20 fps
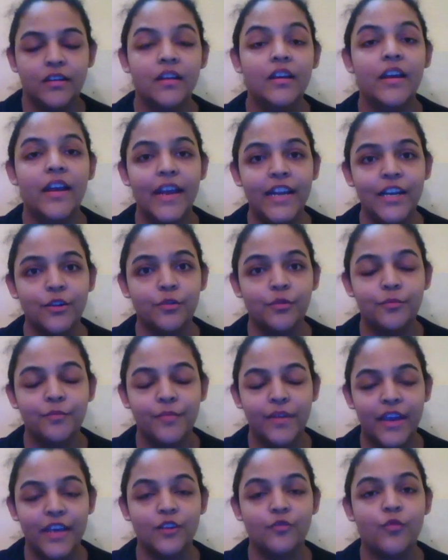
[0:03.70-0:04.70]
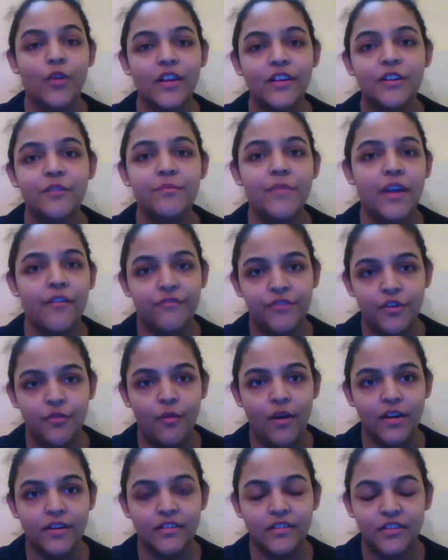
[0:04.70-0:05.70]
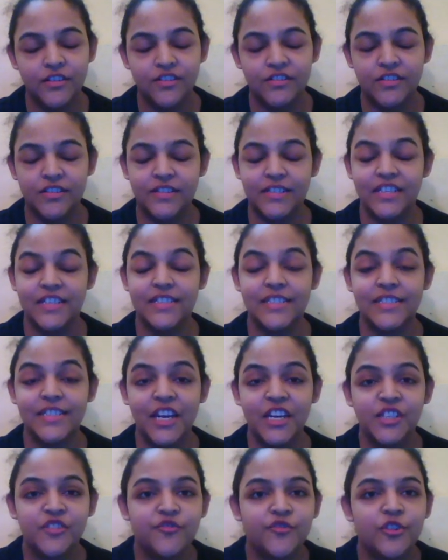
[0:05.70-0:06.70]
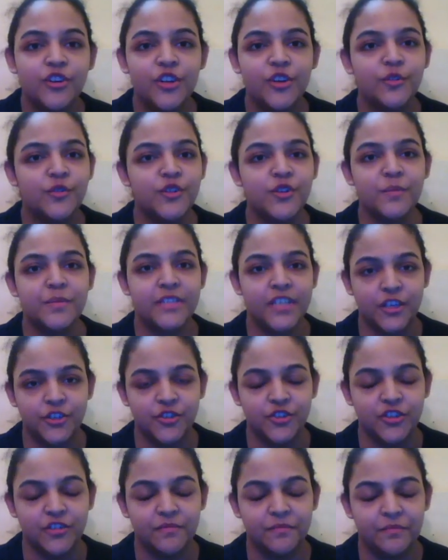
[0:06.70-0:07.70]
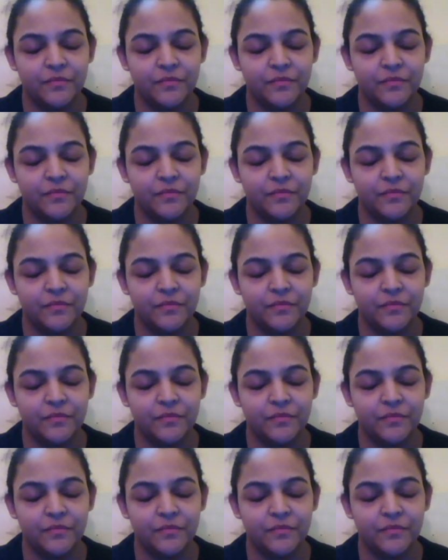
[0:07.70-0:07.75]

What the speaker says: Hello and welcome everyone to this insightful YouTube session.